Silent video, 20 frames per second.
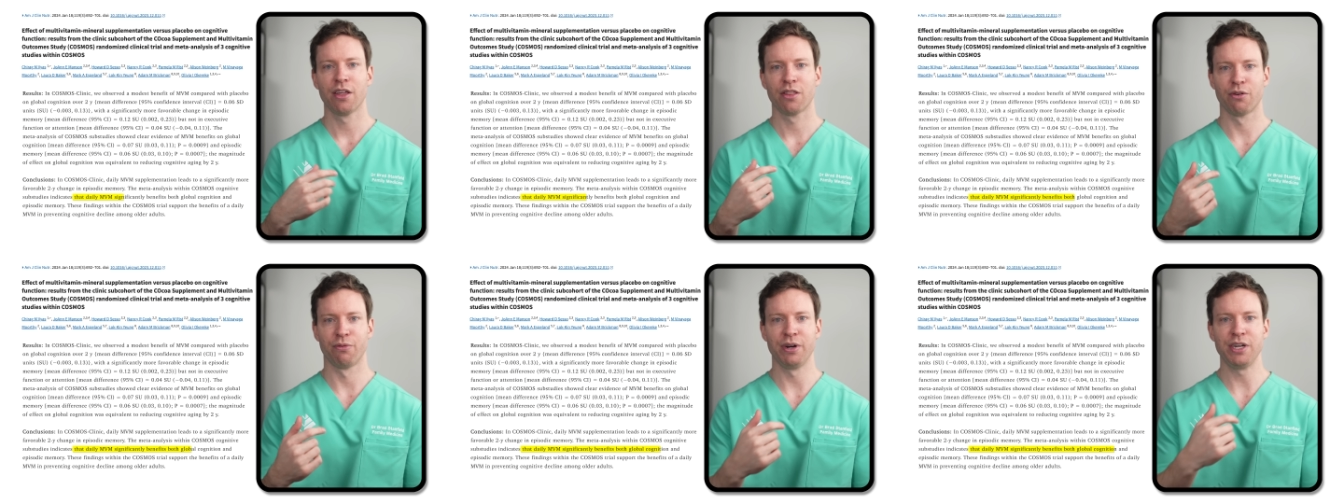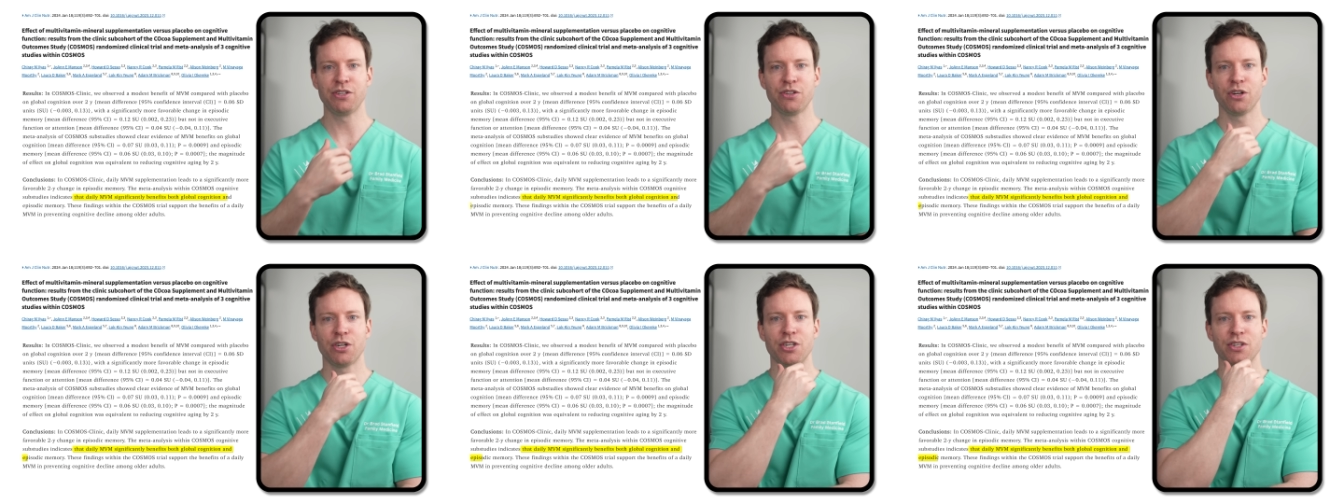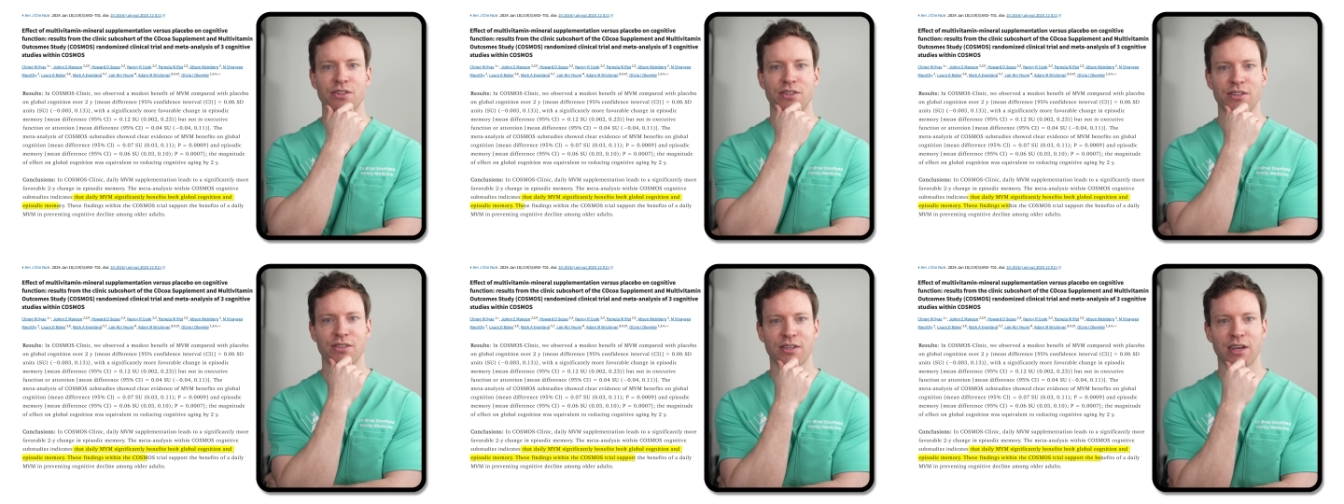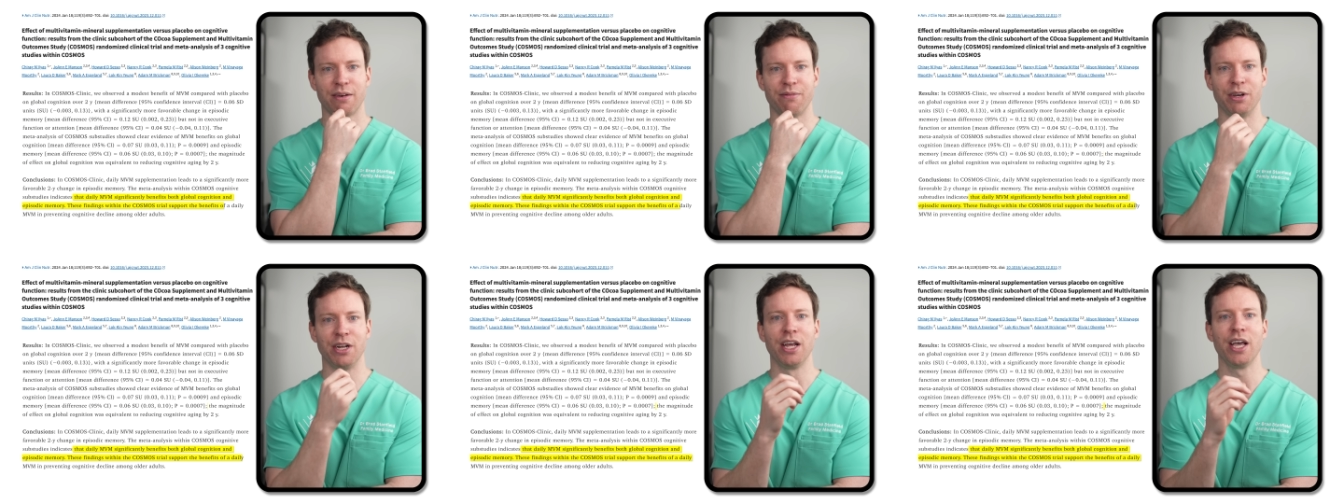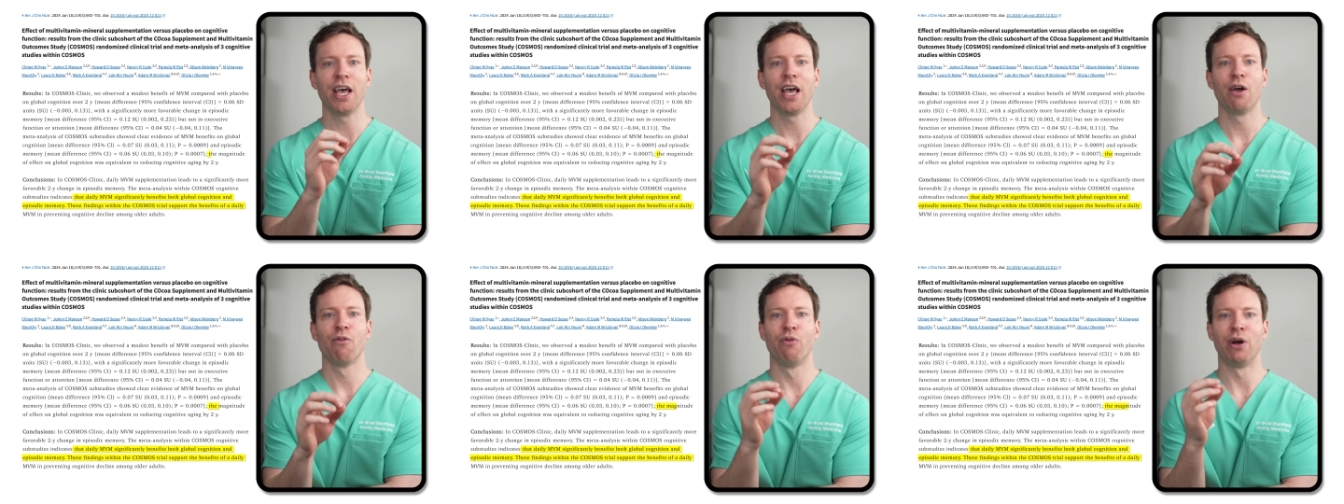The researchers discovered
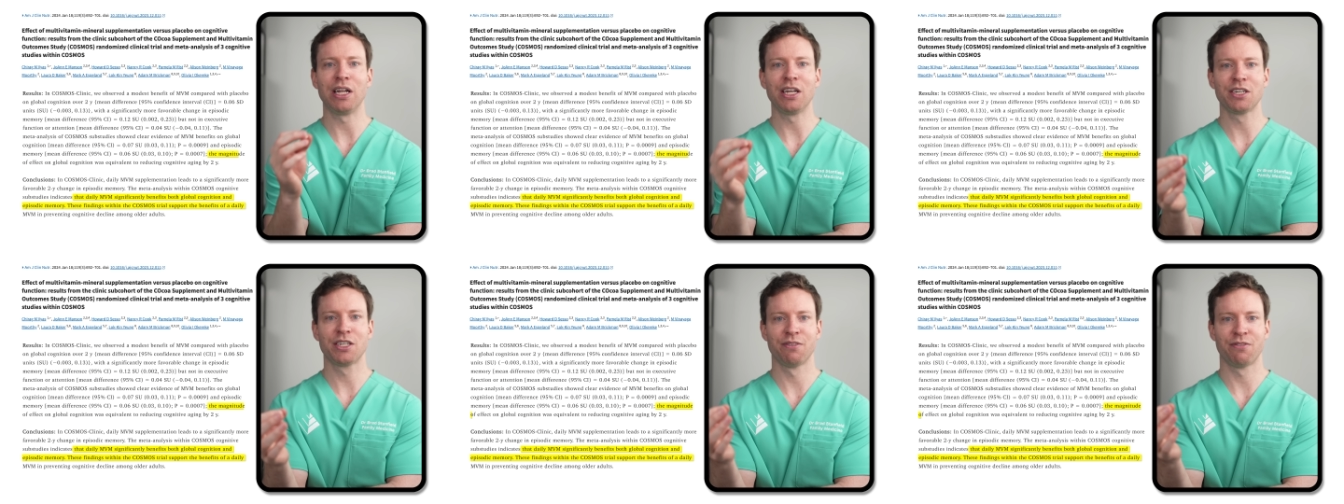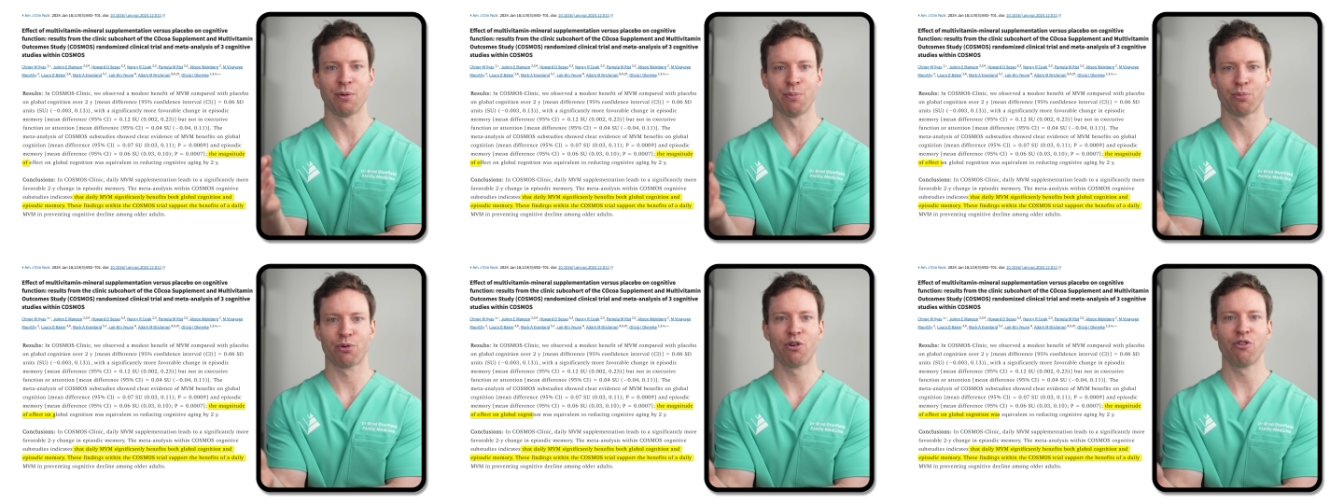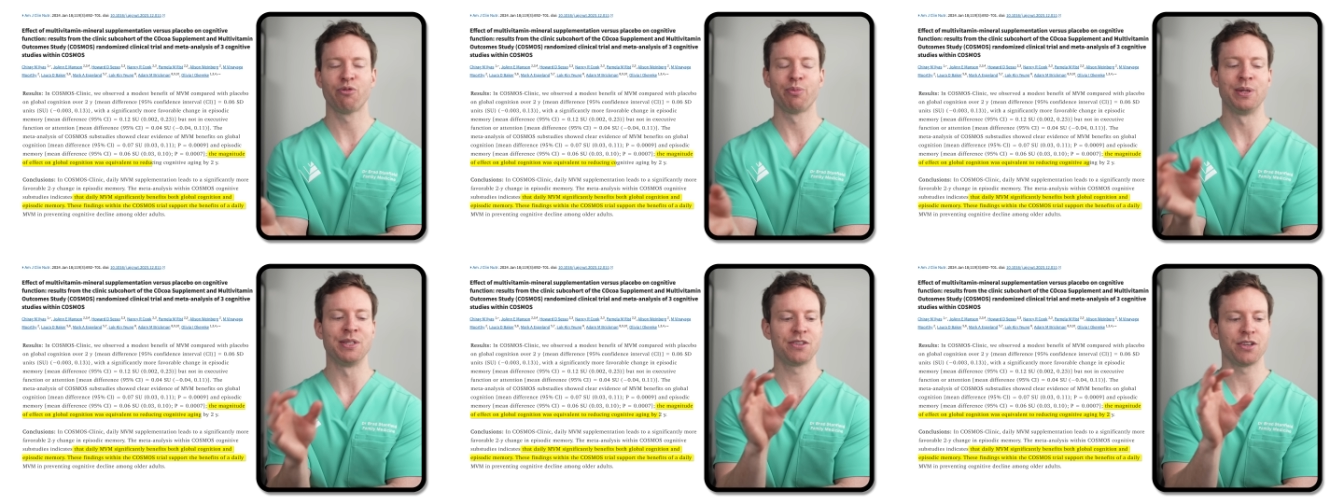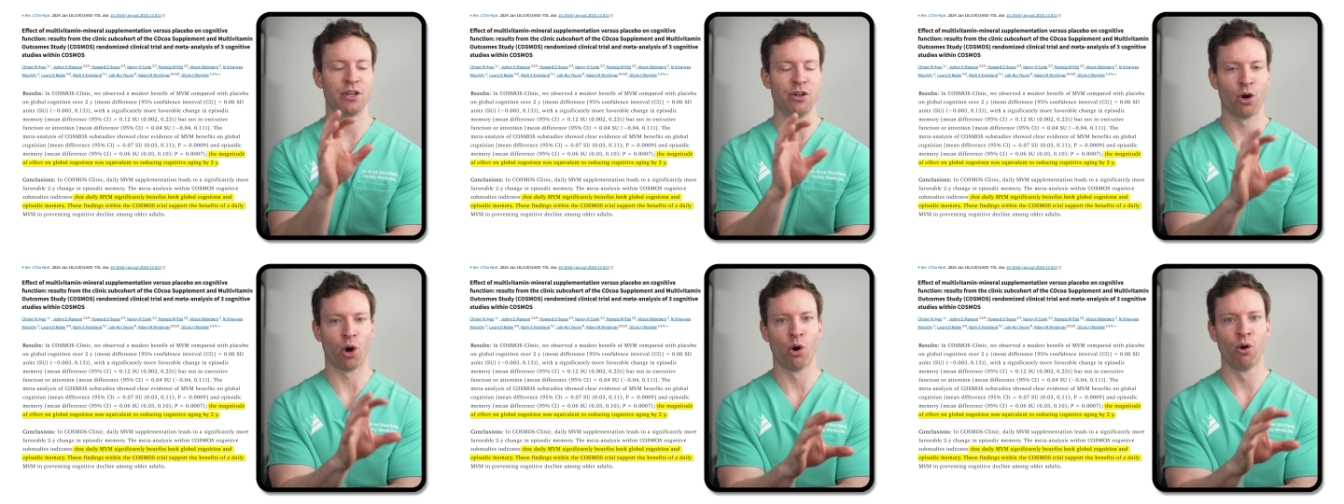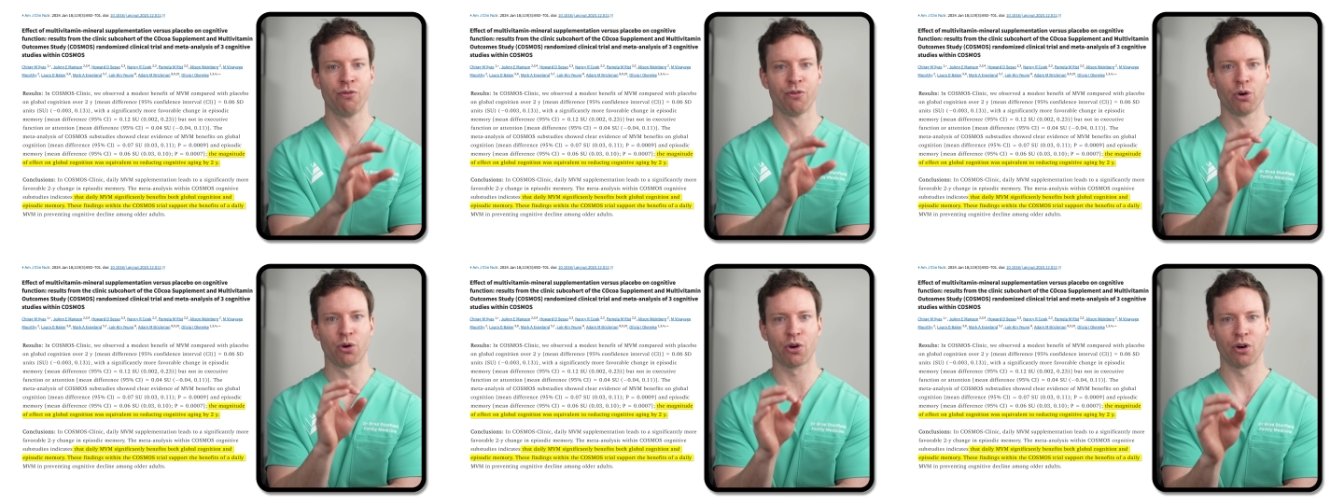relative improvements in
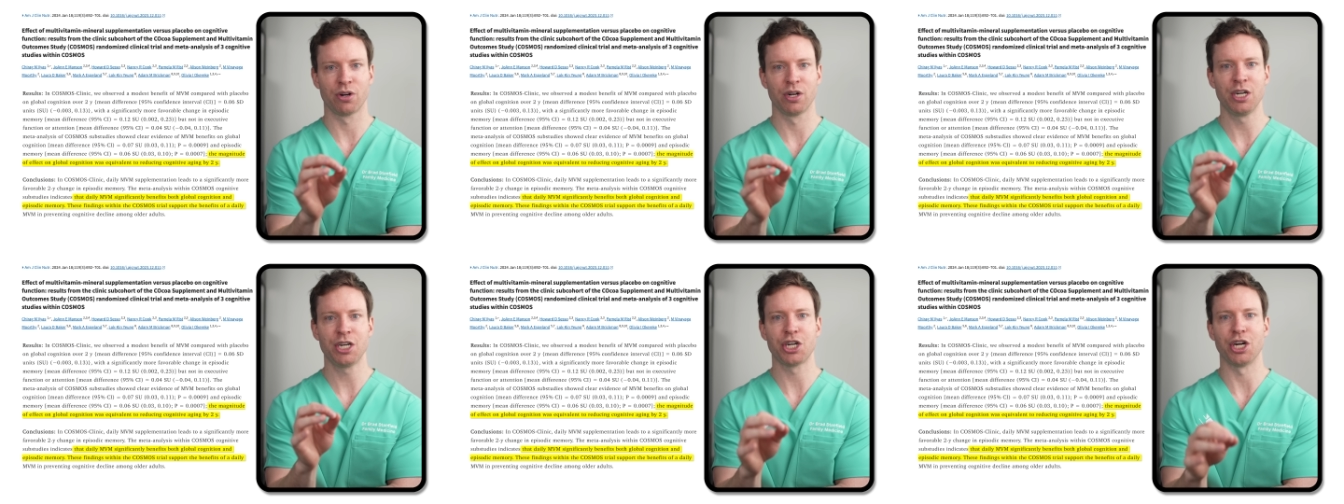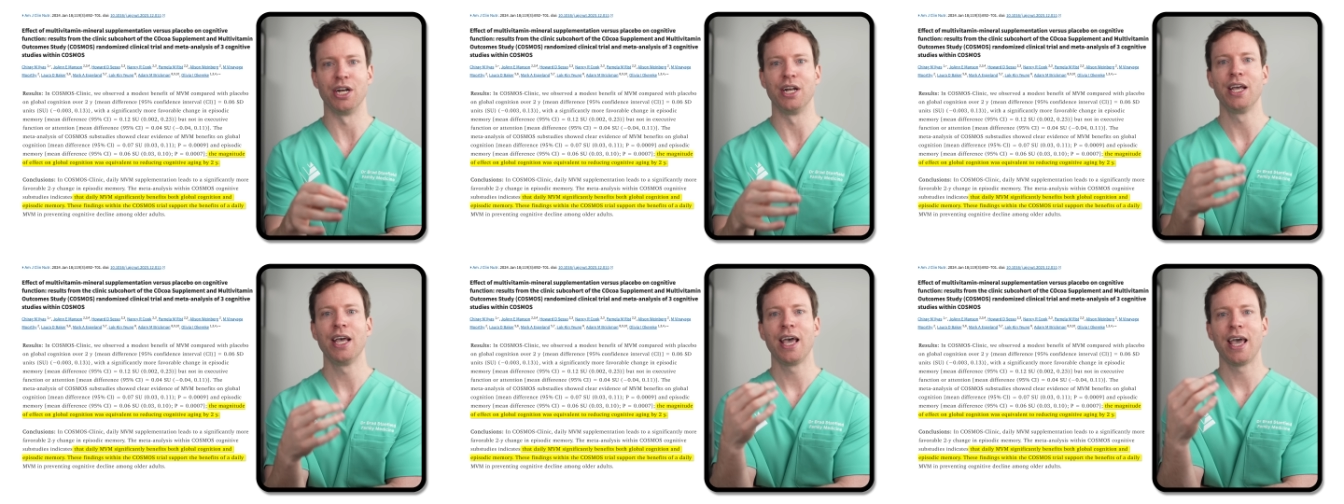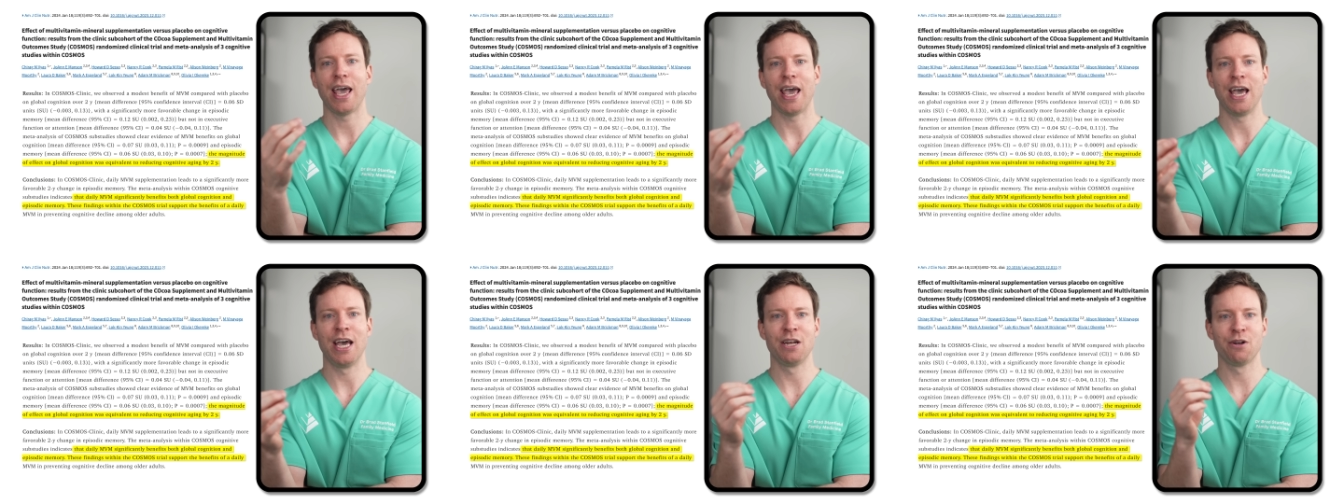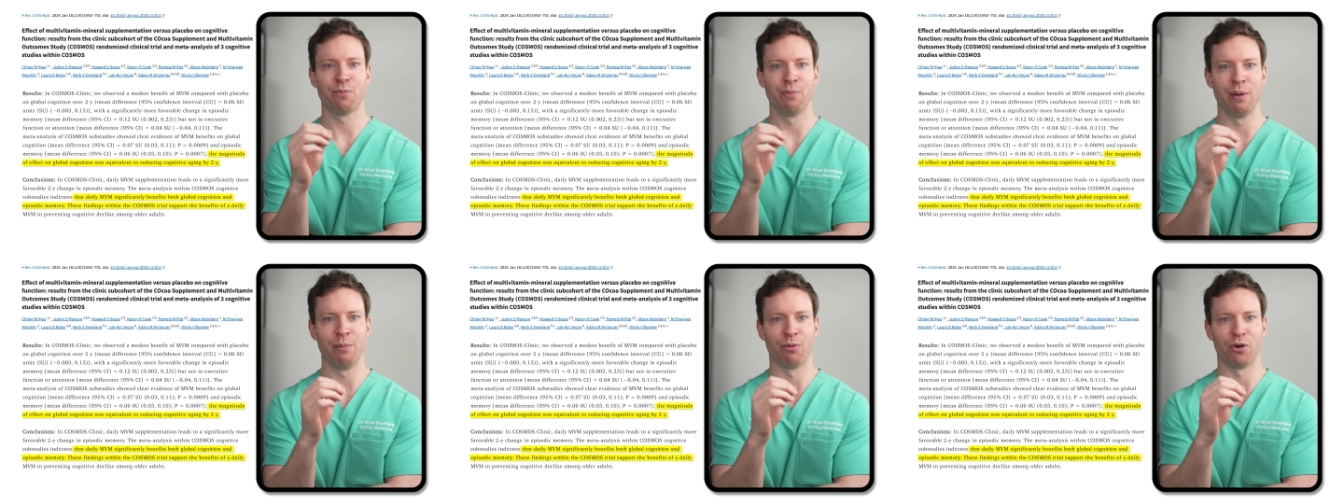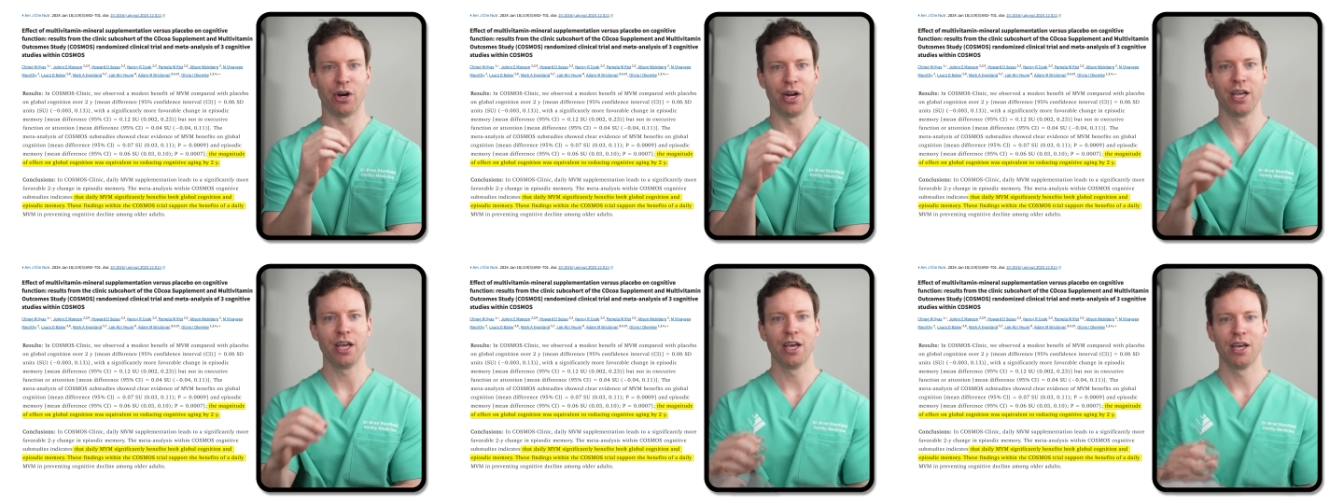overall cognition and
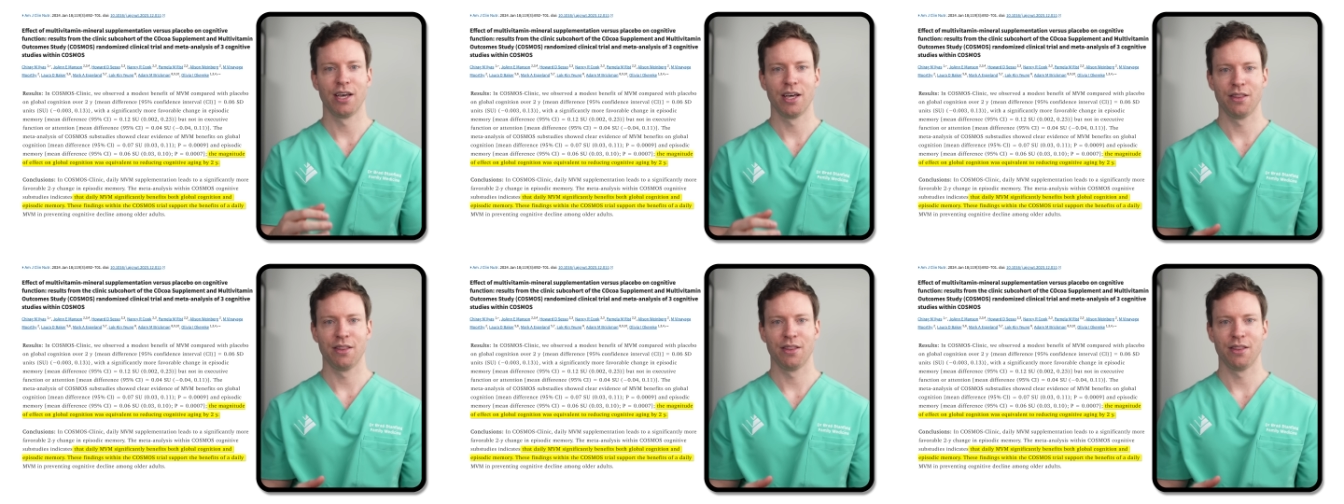memory.